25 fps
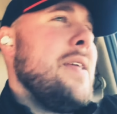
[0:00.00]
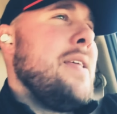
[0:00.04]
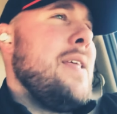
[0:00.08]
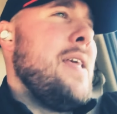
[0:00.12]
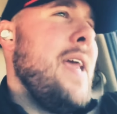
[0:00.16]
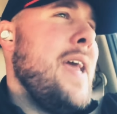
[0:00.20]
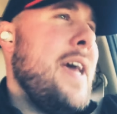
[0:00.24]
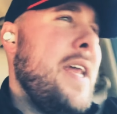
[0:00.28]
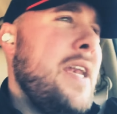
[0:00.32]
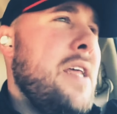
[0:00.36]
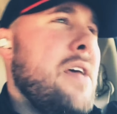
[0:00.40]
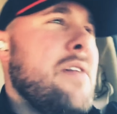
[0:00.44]

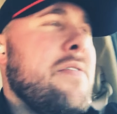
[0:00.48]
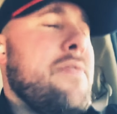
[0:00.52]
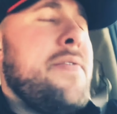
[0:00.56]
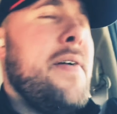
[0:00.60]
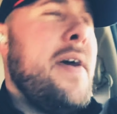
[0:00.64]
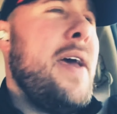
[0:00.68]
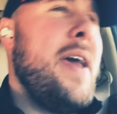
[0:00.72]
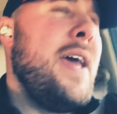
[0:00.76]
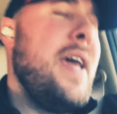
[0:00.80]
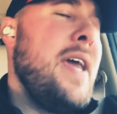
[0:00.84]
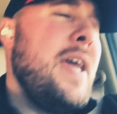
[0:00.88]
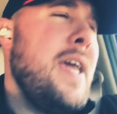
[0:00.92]
And if
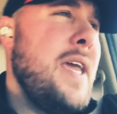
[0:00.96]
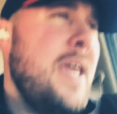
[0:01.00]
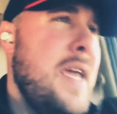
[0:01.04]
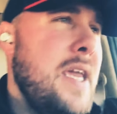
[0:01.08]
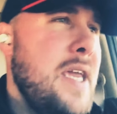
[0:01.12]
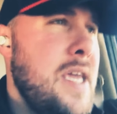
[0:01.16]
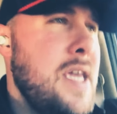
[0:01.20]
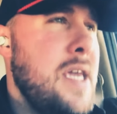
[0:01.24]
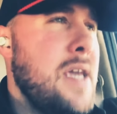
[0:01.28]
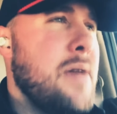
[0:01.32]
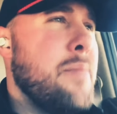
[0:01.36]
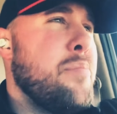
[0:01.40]

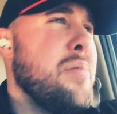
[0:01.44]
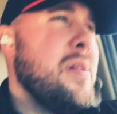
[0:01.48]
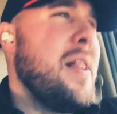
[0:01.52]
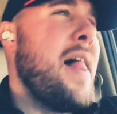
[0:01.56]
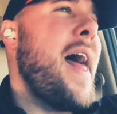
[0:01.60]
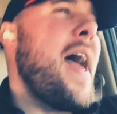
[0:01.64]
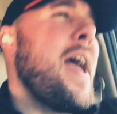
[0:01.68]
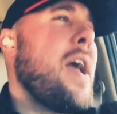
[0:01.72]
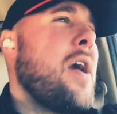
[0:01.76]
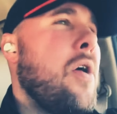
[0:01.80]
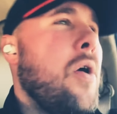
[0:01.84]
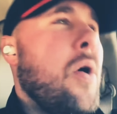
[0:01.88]
a
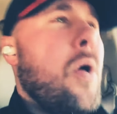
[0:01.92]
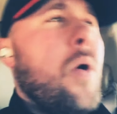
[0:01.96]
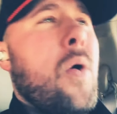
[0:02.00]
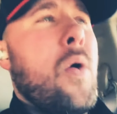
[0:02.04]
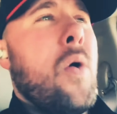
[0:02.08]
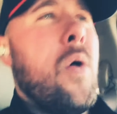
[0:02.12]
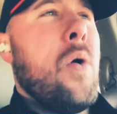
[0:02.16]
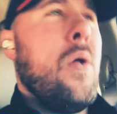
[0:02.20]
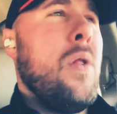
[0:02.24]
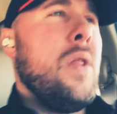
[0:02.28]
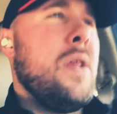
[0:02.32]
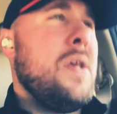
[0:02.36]
black
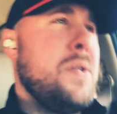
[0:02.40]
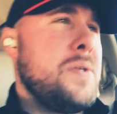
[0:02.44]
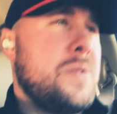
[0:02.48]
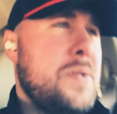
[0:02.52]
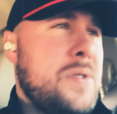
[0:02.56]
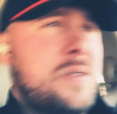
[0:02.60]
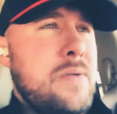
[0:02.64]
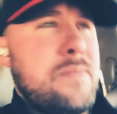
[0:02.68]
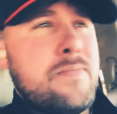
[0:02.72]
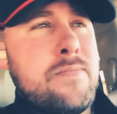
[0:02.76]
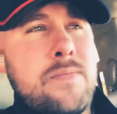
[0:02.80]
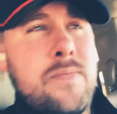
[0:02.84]
hole
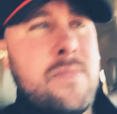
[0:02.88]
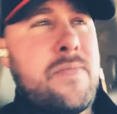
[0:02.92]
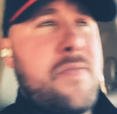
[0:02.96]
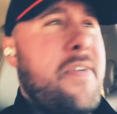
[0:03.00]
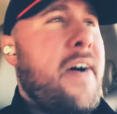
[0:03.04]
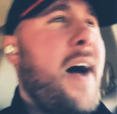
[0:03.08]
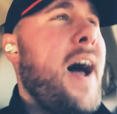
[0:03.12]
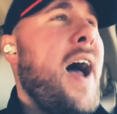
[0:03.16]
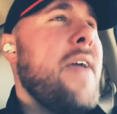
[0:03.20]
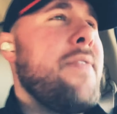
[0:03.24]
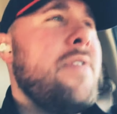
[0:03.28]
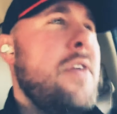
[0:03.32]
is
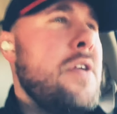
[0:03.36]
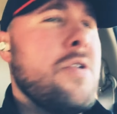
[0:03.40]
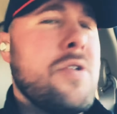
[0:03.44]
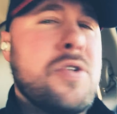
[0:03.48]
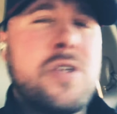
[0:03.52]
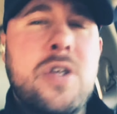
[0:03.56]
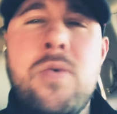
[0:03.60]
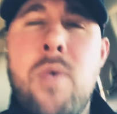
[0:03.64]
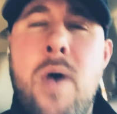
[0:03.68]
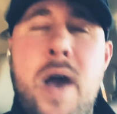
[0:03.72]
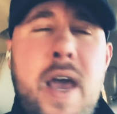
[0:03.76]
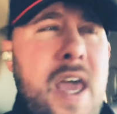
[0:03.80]
5
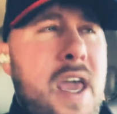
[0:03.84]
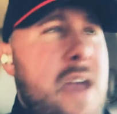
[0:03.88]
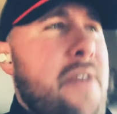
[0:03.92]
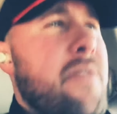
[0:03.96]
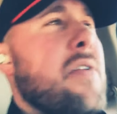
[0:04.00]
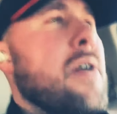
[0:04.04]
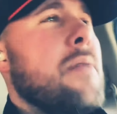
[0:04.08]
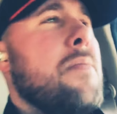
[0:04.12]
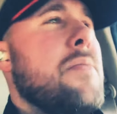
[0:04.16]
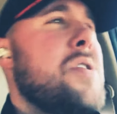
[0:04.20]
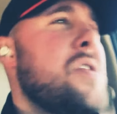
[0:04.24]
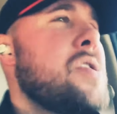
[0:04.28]
years away
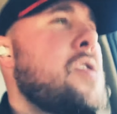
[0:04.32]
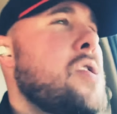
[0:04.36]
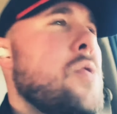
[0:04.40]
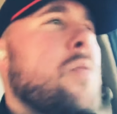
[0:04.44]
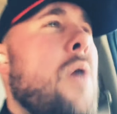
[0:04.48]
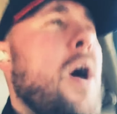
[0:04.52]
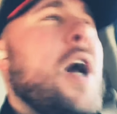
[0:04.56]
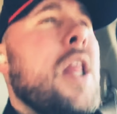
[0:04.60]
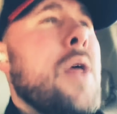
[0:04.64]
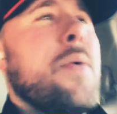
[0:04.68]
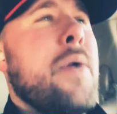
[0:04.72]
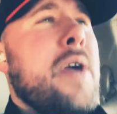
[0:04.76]
from
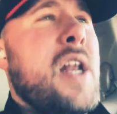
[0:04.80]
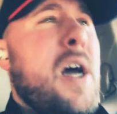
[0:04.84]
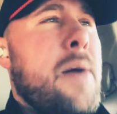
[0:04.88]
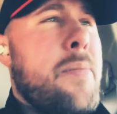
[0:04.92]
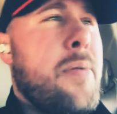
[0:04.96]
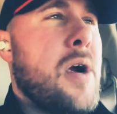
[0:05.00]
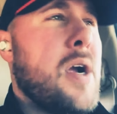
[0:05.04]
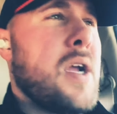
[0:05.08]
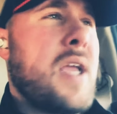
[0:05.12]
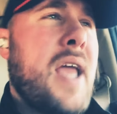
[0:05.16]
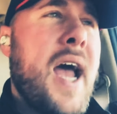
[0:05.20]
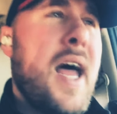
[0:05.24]
swallowing up
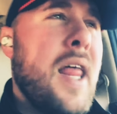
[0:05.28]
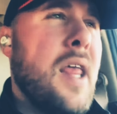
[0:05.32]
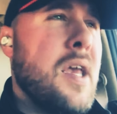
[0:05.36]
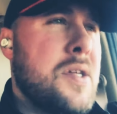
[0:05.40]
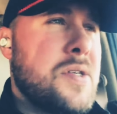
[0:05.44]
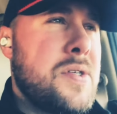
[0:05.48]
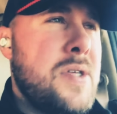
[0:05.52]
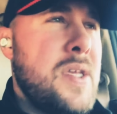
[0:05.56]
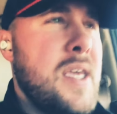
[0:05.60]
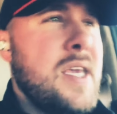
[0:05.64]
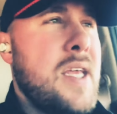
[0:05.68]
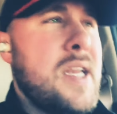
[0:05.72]
our
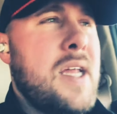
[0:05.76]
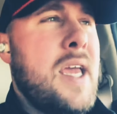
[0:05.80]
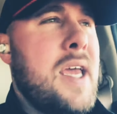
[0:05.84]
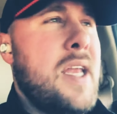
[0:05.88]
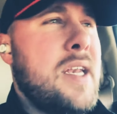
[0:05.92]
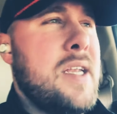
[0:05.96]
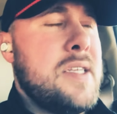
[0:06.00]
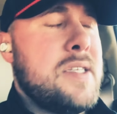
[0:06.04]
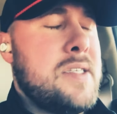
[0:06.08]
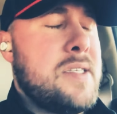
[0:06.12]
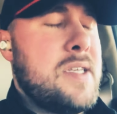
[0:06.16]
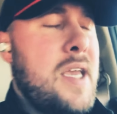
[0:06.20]
galaxy in
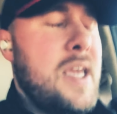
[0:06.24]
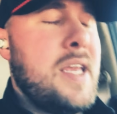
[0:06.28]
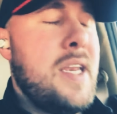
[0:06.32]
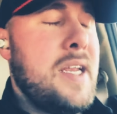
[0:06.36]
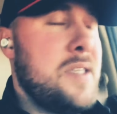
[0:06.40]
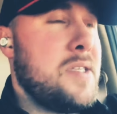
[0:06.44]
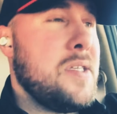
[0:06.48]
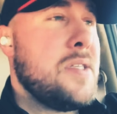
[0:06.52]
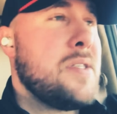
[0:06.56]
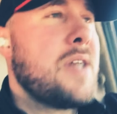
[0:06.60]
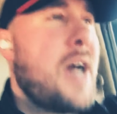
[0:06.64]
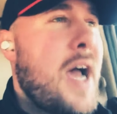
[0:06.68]
its
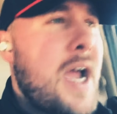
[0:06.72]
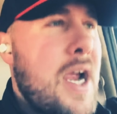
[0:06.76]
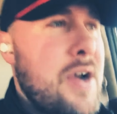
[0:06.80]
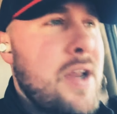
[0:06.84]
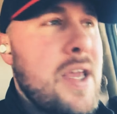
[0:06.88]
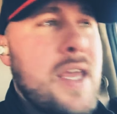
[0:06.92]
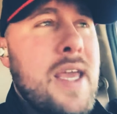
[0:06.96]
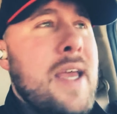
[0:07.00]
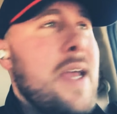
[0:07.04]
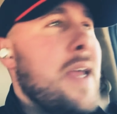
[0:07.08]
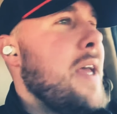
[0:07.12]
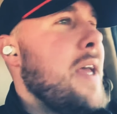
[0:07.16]

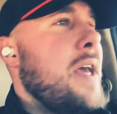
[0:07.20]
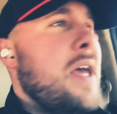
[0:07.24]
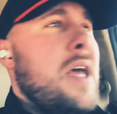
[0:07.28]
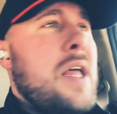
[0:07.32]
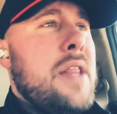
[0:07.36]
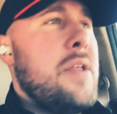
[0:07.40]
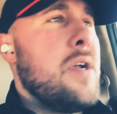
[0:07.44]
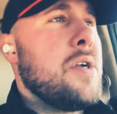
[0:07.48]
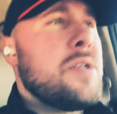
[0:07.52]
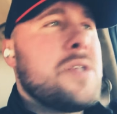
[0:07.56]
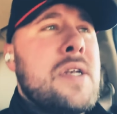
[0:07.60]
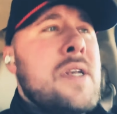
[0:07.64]
entirety,
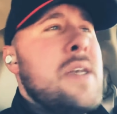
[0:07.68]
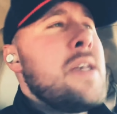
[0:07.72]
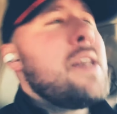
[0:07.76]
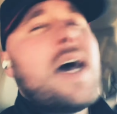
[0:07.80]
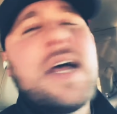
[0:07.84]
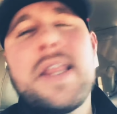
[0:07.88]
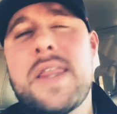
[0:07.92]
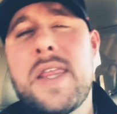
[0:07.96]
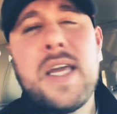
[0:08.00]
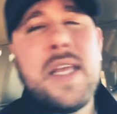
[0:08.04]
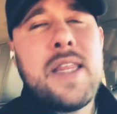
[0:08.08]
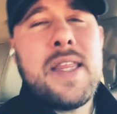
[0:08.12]
there's
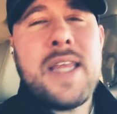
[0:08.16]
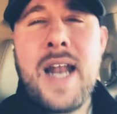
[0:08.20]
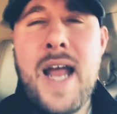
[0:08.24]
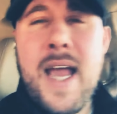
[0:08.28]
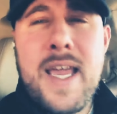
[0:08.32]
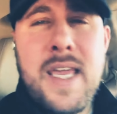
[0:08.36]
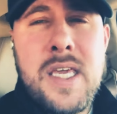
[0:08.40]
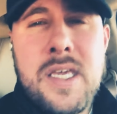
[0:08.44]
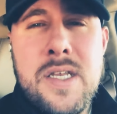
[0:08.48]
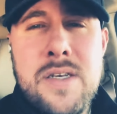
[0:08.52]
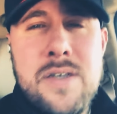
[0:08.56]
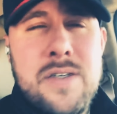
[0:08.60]
nothing that
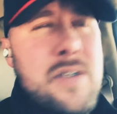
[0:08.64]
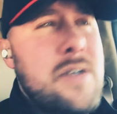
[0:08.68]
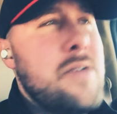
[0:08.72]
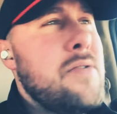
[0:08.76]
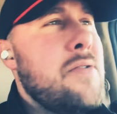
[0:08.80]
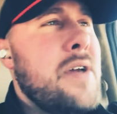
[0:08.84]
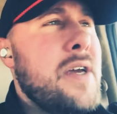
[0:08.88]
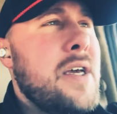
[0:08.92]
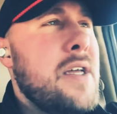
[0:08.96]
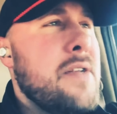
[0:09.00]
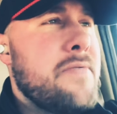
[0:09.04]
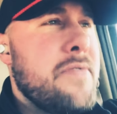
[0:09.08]
I can do
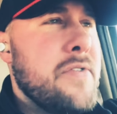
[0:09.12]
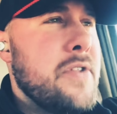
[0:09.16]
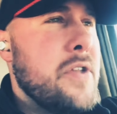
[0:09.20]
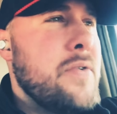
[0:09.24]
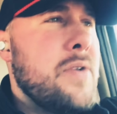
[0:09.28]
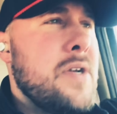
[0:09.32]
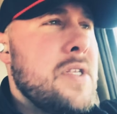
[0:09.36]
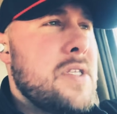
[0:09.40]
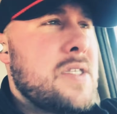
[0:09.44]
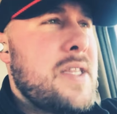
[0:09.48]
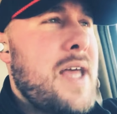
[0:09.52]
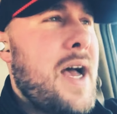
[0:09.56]
to
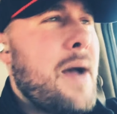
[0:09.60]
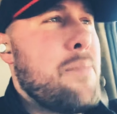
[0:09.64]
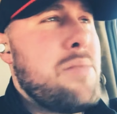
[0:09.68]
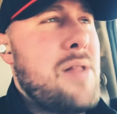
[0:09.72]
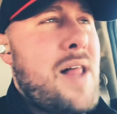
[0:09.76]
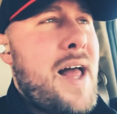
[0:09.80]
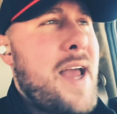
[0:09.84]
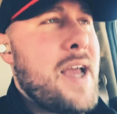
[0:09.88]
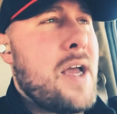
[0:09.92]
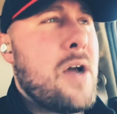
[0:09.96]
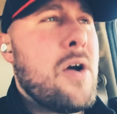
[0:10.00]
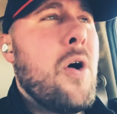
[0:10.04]
influence that
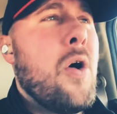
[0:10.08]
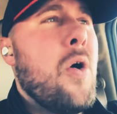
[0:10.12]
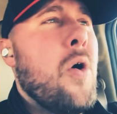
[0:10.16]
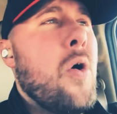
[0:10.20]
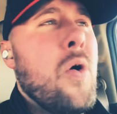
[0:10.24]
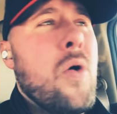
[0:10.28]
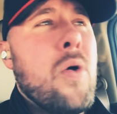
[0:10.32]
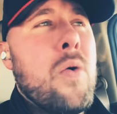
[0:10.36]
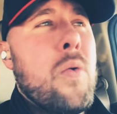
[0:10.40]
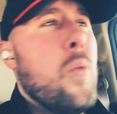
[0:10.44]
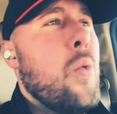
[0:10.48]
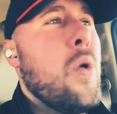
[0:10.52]
black
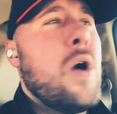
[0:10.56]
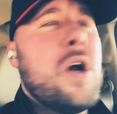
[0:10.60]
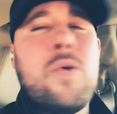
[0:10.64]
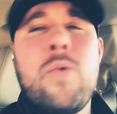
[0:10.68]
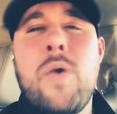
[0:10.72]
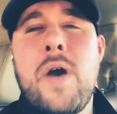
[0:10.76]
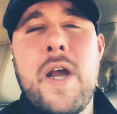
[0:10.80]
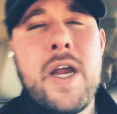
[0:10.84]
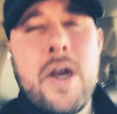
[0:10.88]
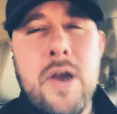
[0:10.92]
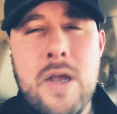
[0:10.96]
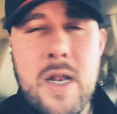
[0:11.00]
hole one
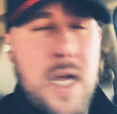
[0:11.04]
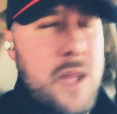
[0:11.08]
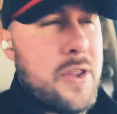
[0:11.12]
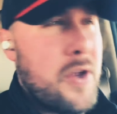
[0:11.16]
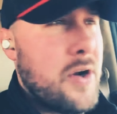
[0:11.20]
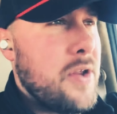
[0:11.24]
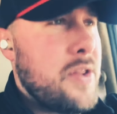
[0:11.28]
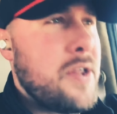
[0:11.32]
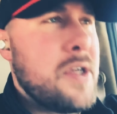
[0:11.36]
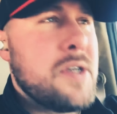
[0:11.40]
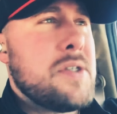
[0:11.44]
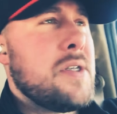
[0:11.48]
way or another.
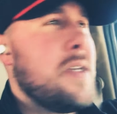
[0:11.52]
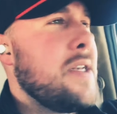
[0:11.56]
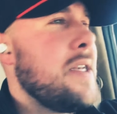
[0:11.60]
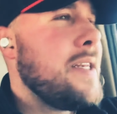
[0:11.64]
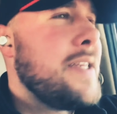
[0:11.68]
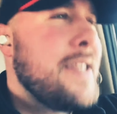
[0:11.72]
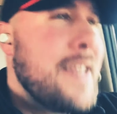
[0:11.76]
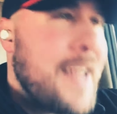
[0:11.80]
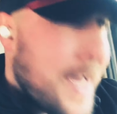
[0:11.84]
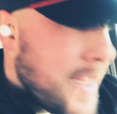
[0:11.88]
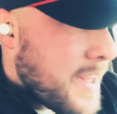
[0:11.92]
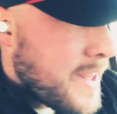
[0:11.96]
There's
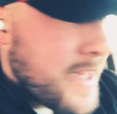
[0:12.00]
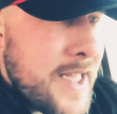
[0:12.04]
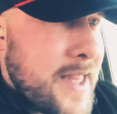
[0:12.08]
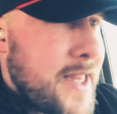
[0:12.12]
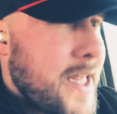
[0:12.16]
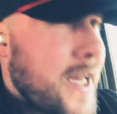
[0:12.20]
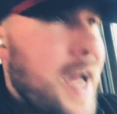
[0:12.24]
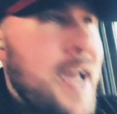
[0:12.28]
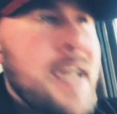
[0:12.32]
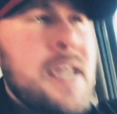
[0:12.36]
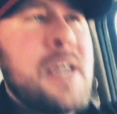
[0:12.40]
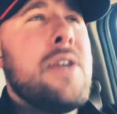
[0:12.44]
nothing
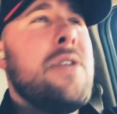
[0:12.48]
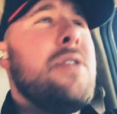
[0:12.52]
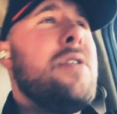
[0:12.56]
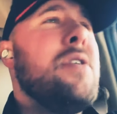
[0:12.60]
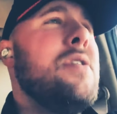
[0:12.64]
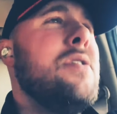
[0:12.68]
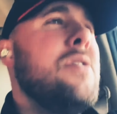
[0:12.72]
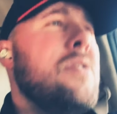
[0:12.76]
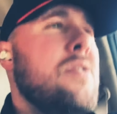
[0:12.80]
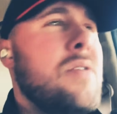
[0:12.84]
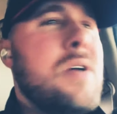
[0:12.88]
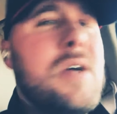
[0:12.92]
that I can
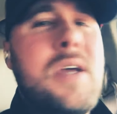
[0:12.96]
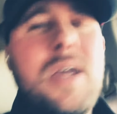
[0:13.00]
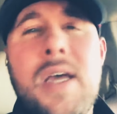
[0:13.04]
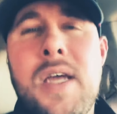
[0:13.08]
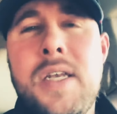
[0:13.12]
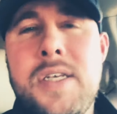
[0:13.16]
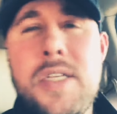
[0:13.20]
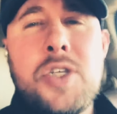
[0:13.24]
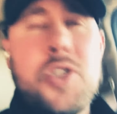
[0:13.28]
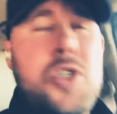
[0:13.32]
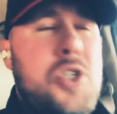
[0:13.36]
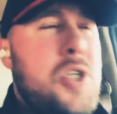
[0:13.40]
do
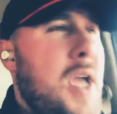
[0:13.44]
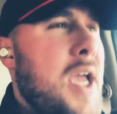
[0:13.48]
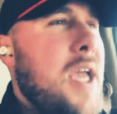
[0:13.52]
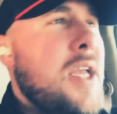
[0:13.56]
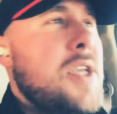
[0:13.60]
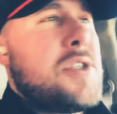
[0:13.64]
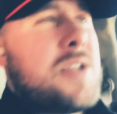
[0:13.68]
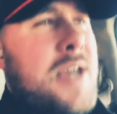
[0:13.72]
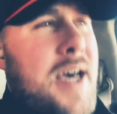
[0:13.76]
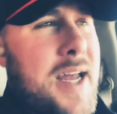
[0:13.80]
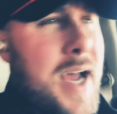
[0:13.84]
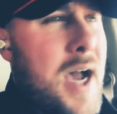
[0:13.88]
to
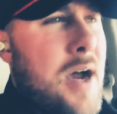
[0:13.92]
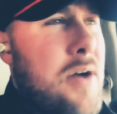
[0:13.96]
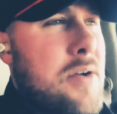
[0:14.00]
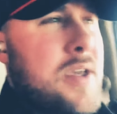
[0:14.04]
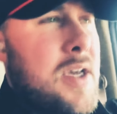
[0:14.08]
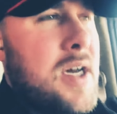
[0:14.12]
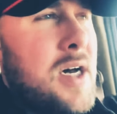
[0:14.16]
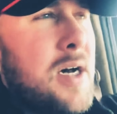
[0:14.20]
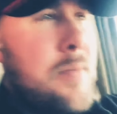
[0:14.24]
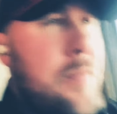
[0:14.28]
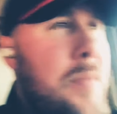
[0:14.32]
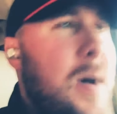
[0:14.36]
change that
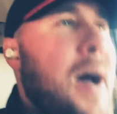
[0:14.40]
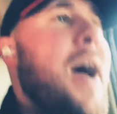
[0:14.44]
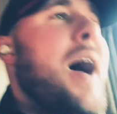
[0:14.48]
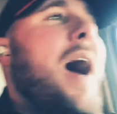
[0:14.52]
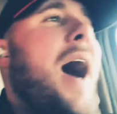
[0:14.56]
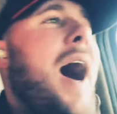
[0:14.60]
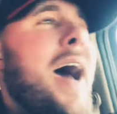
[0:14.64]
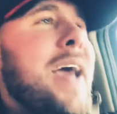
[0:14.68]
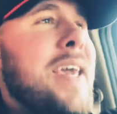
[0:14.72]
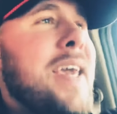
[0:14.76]
outcome. I